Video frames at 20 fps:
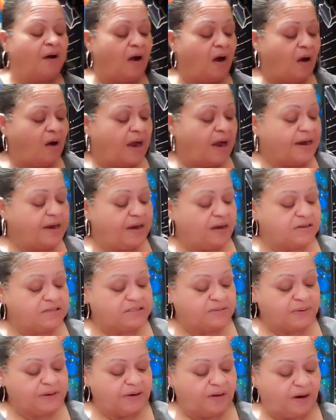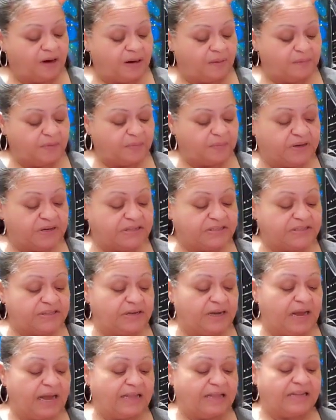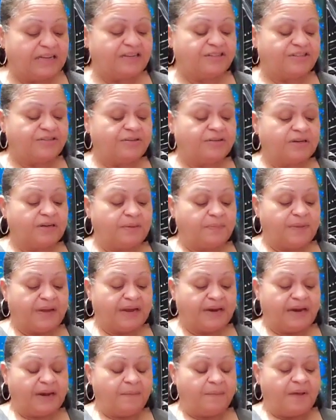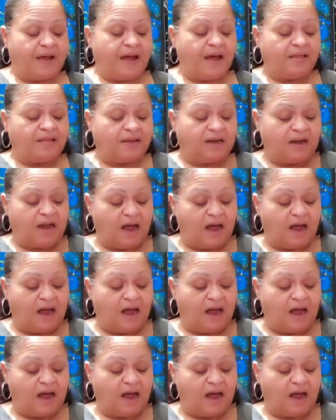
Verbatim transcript: all right now sweetheart i'm put it to you like this you could be an empath a